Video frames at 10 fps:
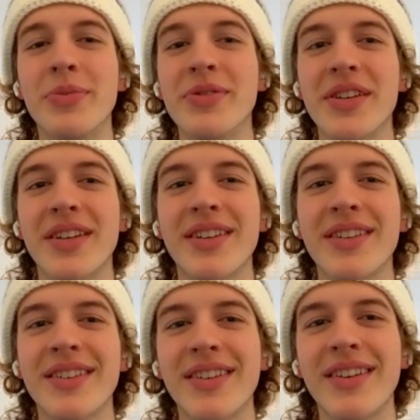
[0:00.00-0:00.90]

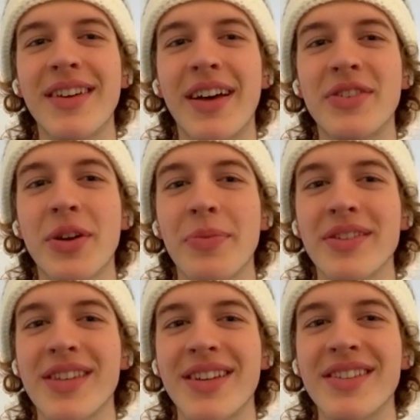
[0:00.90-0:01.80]
music at
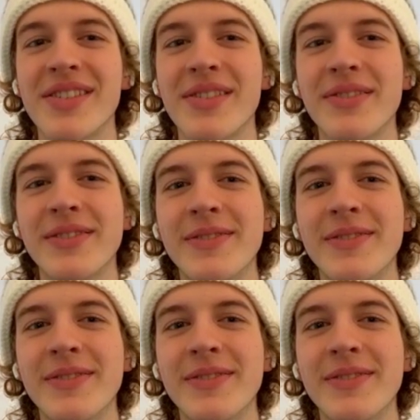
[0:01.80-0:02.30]
shopping centers.